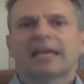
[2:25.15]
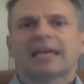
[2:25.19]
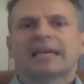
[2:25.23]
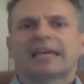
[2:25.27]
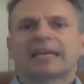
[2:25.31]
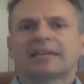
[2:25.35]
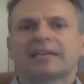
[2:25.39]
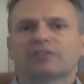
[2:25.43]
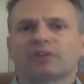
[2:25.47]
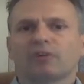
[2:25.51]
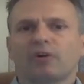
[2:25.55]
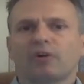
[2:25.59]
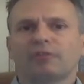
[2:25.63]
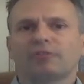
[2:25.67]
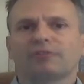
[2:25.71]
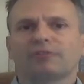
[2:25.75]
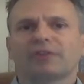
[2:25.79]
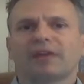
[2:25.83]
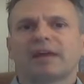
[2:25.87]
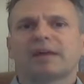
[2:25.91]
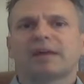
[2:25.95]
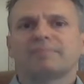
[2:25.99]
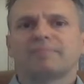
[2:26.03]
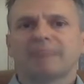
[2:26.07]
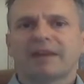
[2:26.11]
is of
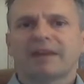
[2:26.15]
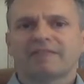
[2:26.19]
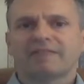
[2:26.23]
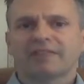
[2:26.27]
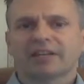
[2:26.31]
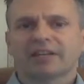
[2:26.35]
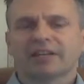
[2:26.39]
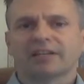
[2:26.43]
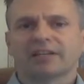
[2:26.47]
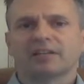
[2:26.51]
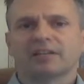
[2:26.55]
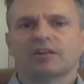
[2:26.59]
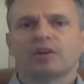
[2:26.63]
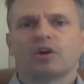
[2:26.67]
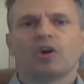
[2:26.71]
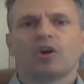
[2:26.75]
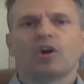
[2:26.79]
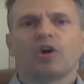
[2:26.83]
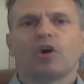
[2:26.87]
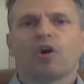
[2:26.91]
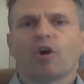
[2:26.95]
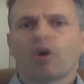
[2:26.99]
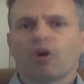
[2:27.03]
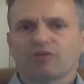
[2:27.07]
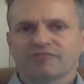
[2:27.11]
American
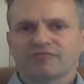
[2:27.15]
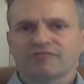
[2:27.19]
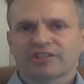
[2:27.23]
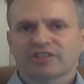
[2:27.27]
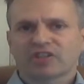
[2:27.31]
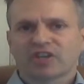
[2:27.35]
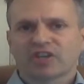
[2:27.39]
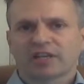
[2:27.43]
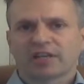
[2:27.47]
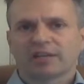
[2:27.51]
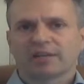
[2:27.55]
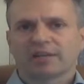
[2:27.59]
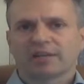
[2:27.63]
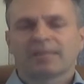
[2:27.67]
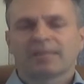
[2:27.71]
origin.